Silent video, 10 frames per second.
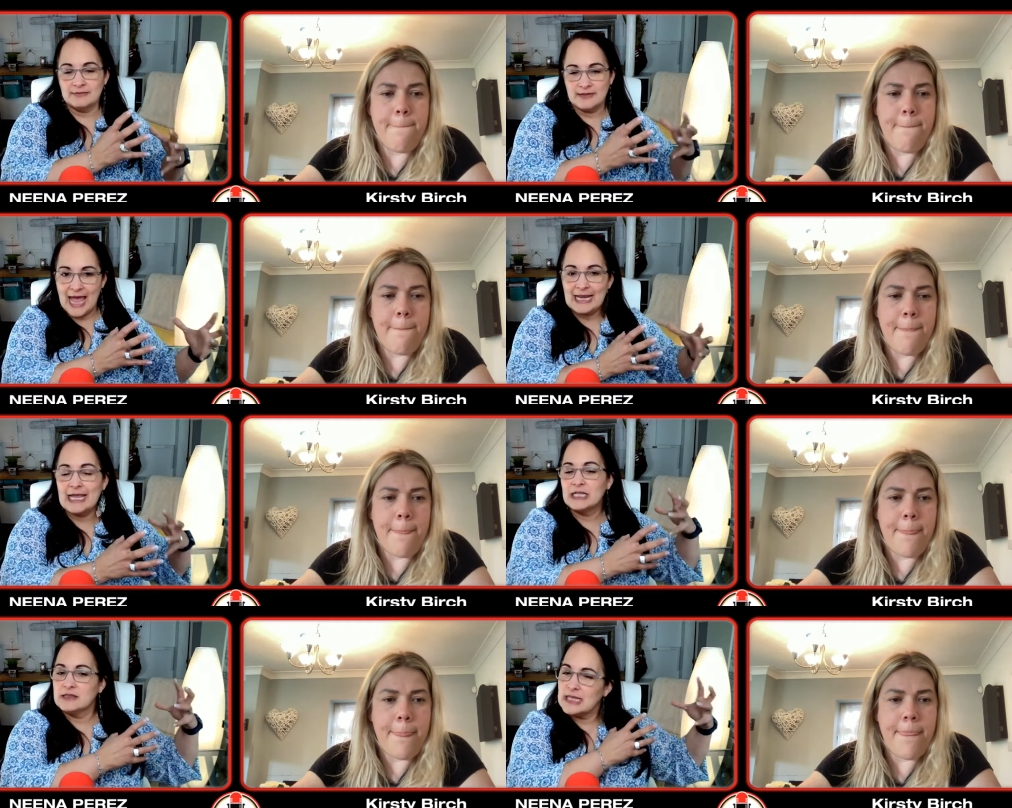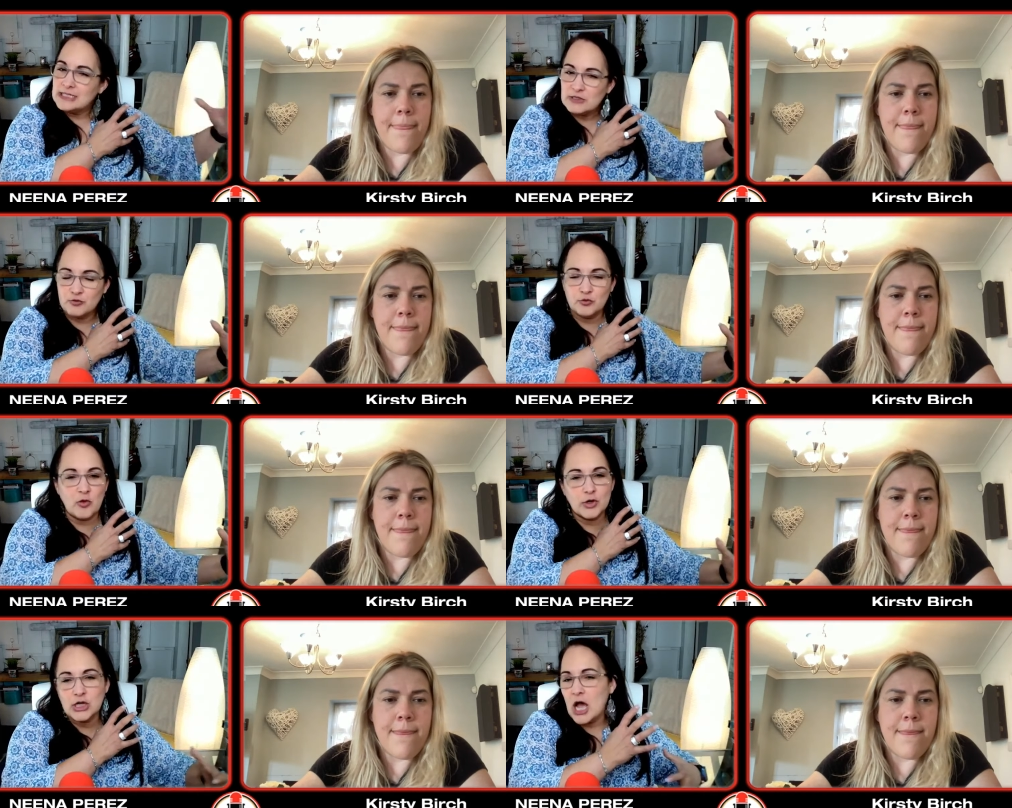Speaker 1: that like things that you've
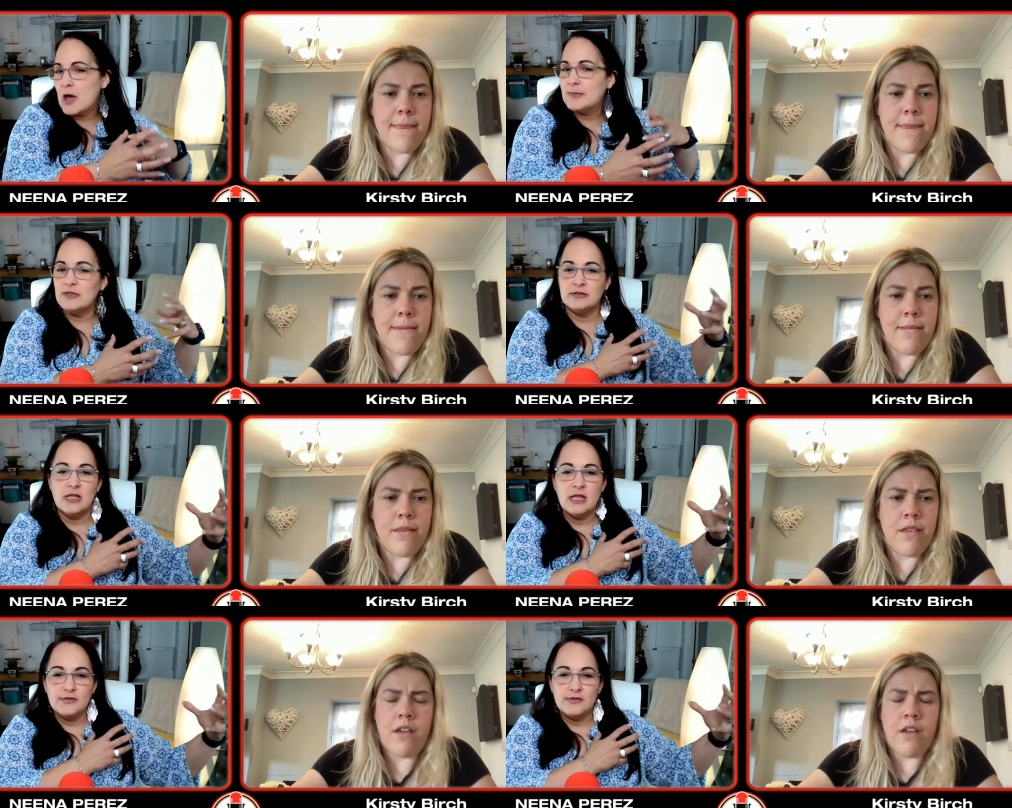overcome and